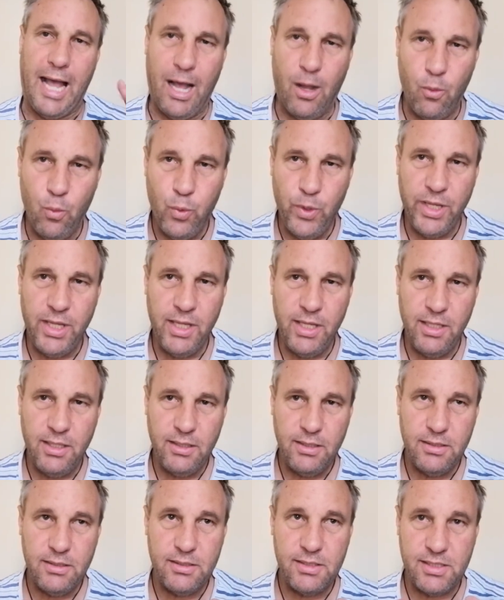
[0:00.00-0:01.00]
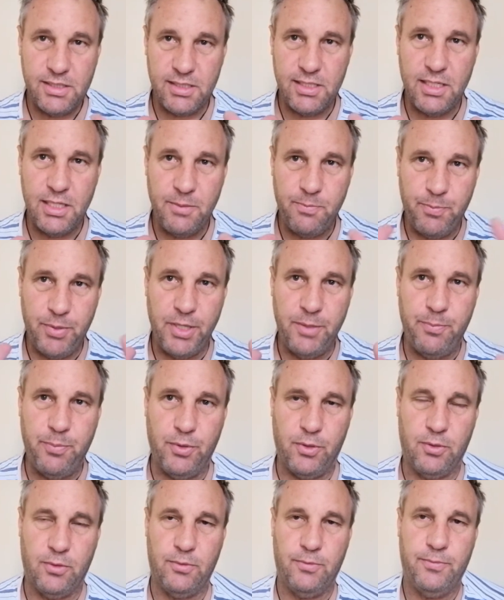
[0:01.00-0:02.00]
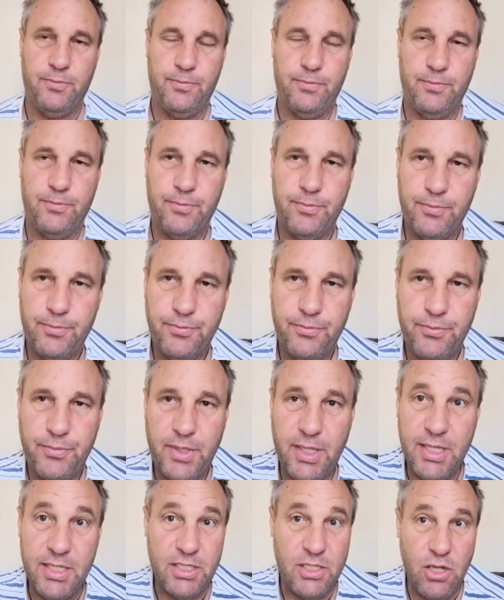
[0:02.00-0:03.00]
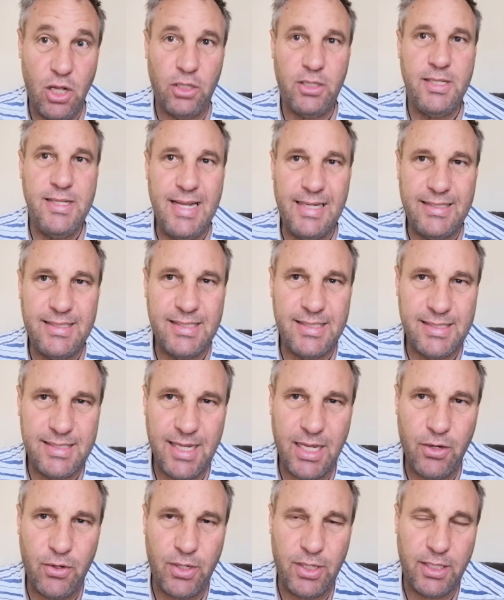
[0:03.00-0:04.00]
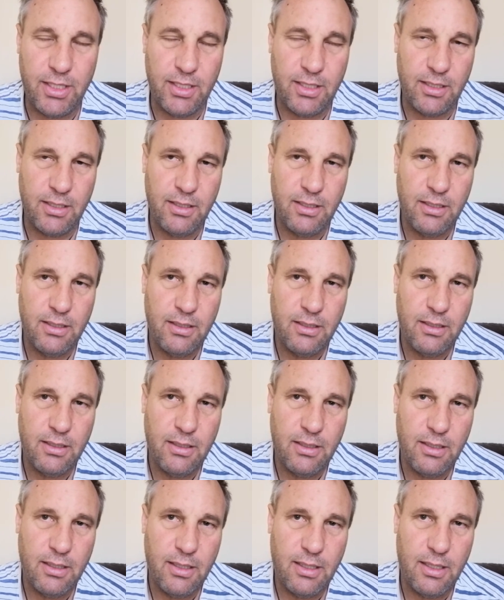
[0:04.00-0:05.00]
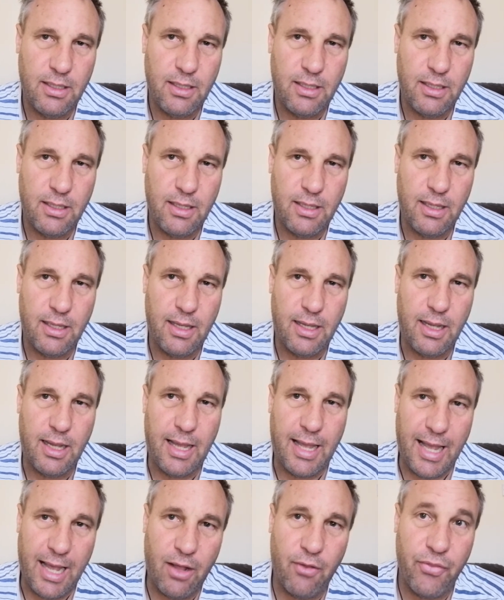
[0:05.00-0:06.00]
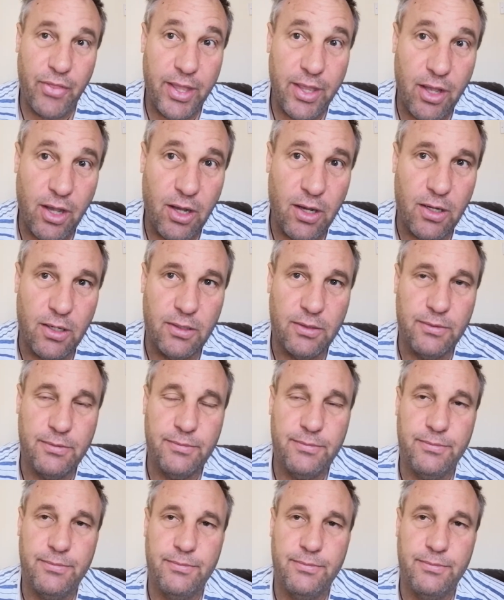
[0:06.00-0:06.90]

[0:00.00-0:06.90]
how we see people is not necessarily how they are.